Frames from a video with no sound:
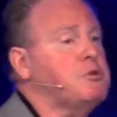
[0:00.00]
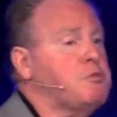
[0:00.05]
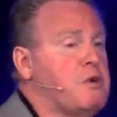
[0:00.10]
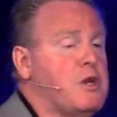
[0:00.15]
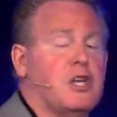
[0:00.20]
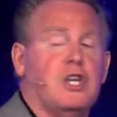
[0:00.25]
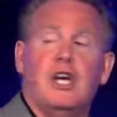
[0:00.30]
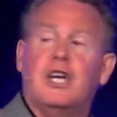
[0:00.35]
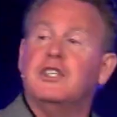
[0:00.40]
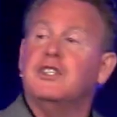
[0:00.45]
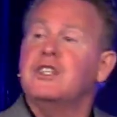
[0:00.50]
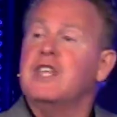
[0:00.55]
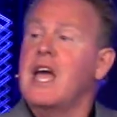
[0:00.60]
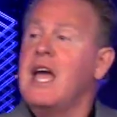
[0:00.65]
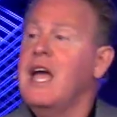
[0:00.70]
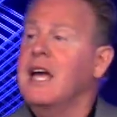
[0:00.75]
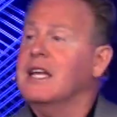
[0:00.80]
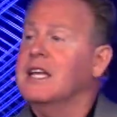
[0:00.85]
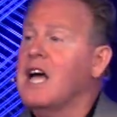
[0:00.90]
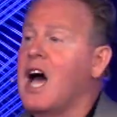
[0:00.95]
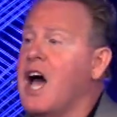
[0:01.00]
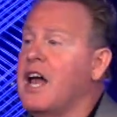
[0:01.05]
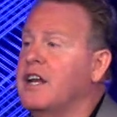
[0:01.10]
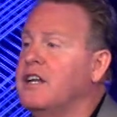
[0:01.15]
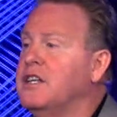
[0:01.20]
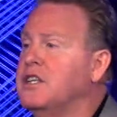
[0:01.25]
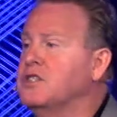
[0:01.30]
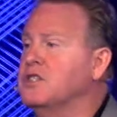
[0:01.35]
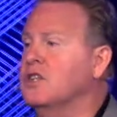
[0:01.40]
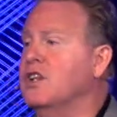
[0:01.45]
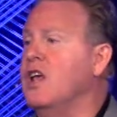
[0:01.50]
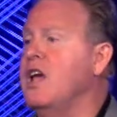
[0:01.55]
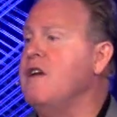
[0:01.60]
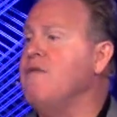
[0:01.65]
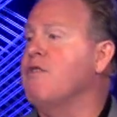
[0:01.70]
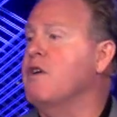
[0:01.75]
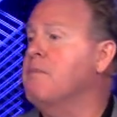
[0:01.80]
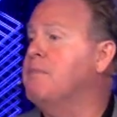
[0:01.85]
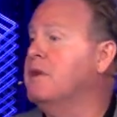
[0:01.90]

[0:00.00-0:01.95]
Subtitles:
because they had gone into slavery,